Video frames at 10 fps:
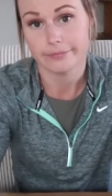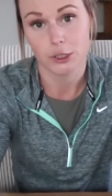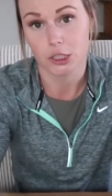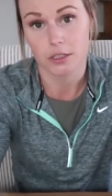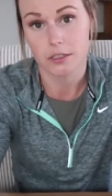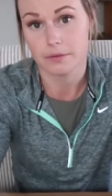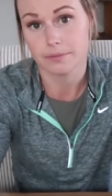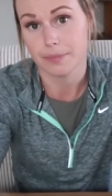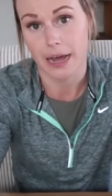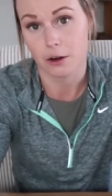just
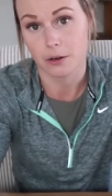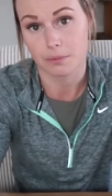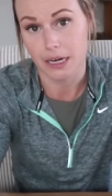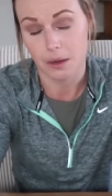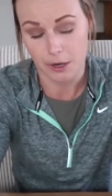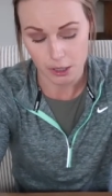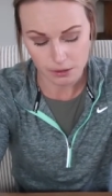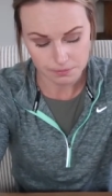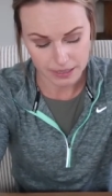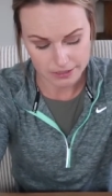powdered peanut
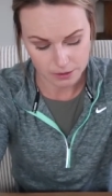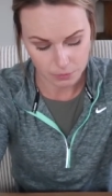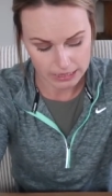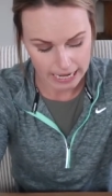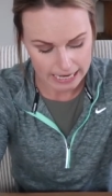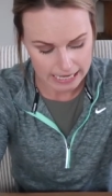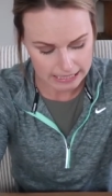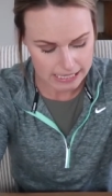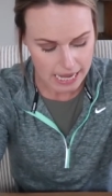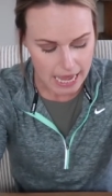butter, basically what that is.